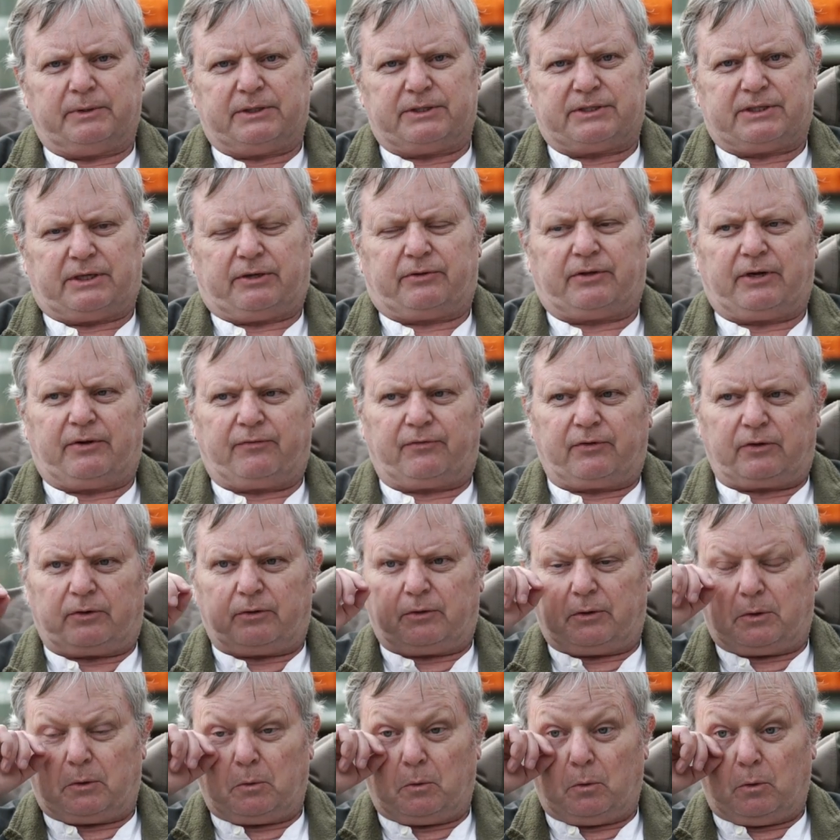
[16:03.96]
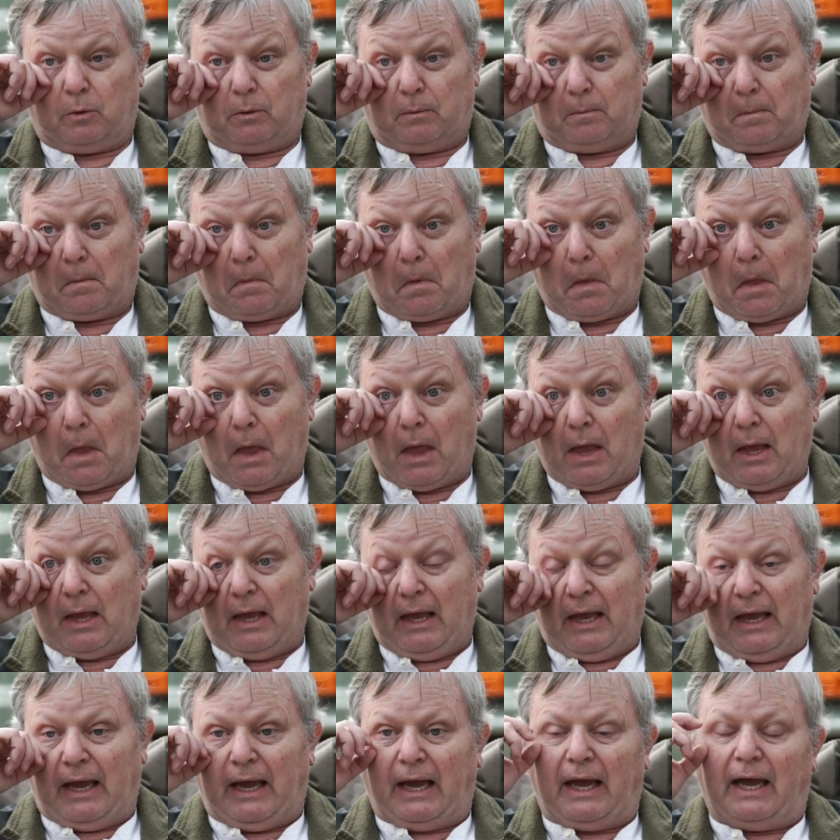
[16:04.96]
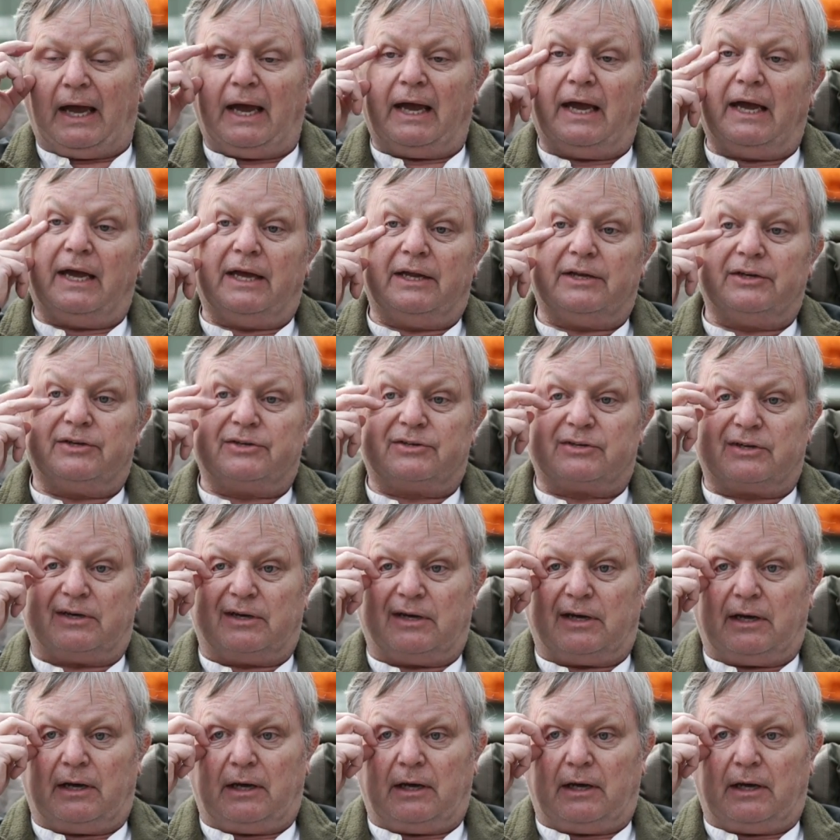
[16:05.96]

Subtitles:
them in South Africa at all. And